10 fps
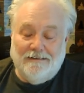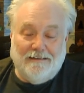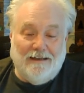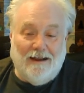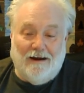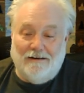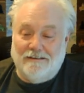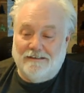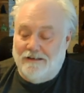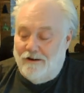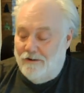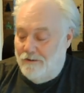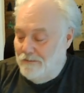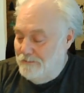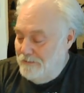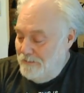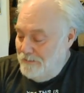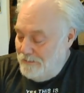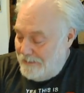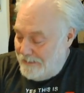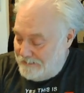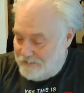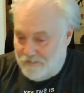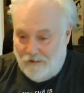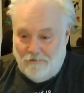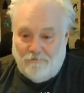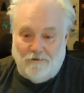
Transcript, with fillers: They are so headstrong,